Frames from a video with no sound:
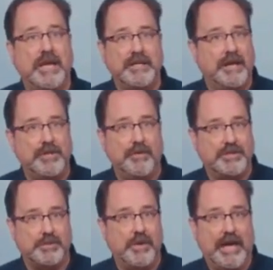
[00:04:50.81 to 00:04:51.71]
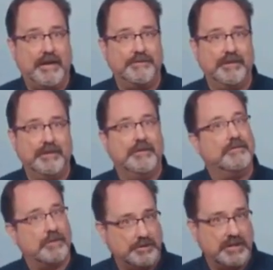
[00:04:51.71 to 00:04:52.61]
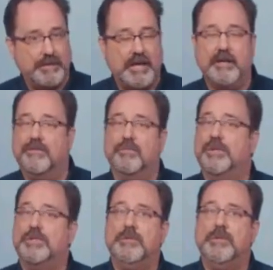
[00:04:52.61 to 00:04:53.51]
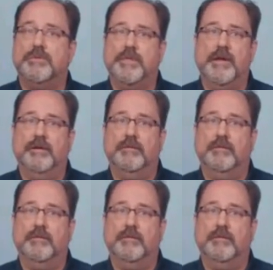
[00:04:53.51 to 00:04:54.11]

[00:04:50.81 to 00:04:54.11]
AWS WAF, only paying for what you use there.